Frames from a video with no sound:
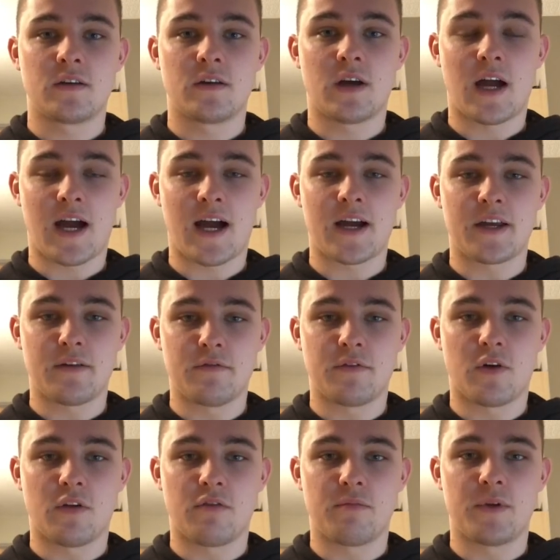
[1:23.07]
high
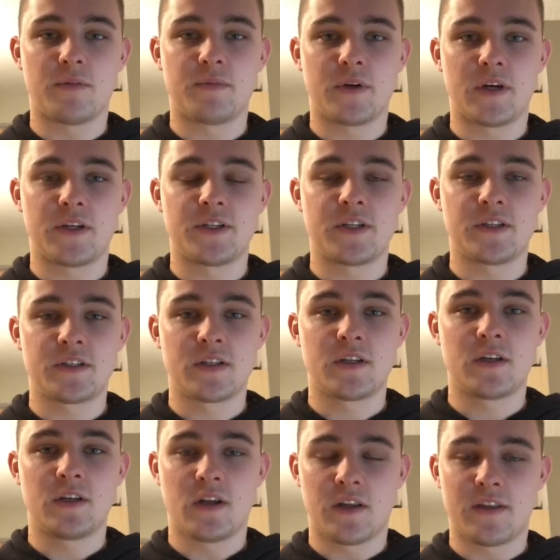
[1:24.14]
involvement purchase
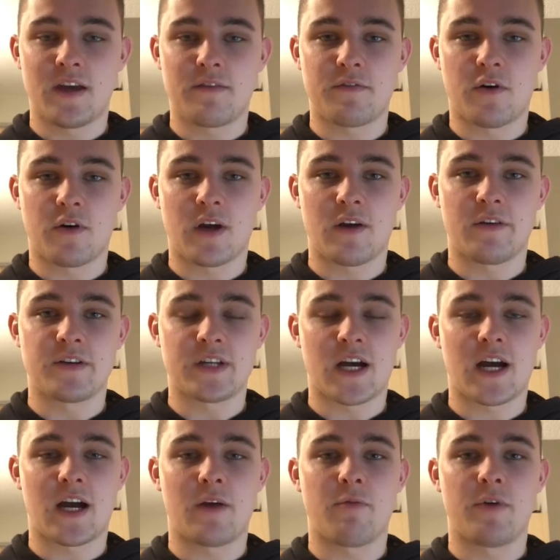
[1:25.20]
and therefore carries a
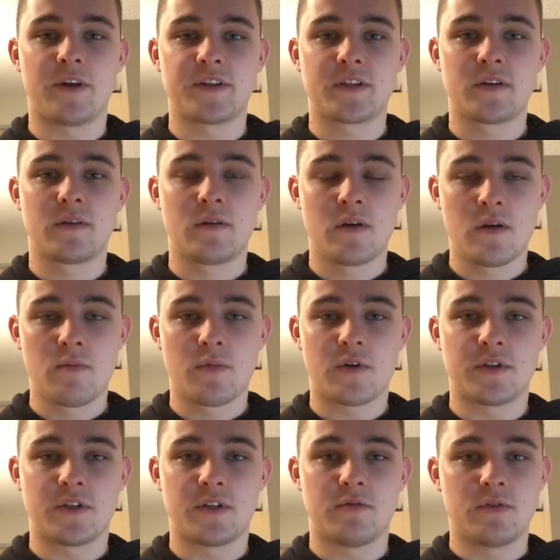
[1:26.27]
high risk,
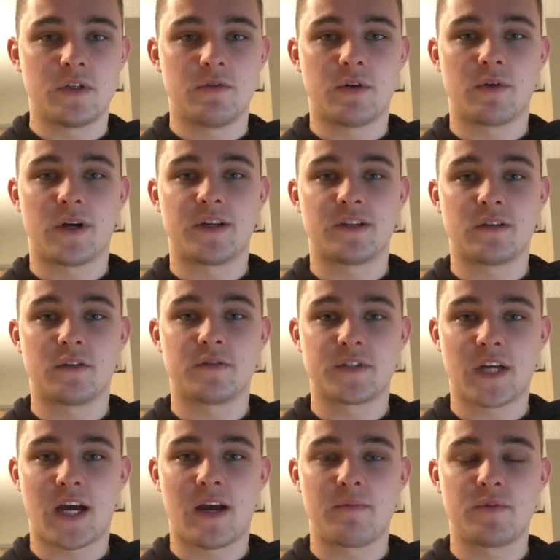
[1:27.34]
because it usually requires a lot of
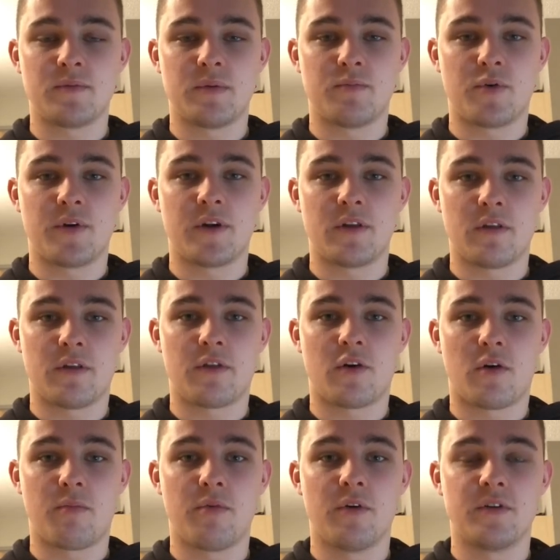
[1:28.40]
time to be put into the
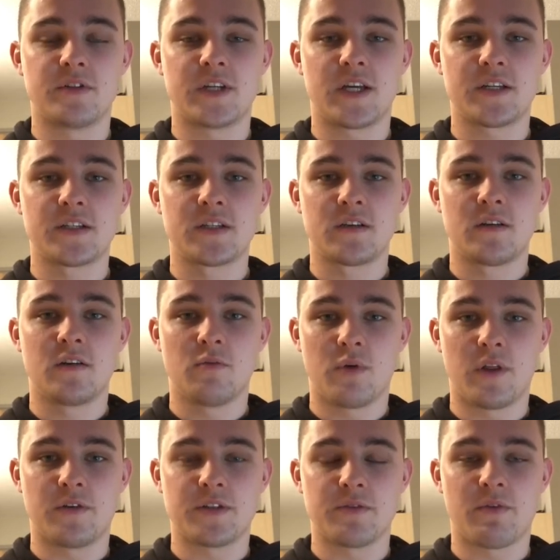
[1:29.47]
thought process
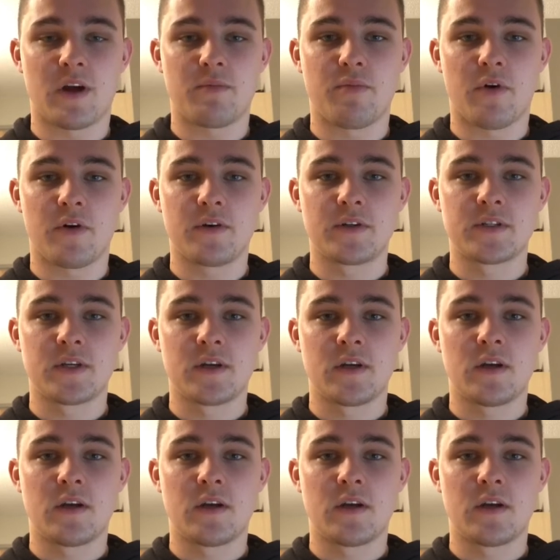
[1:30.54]
whether it's the right product,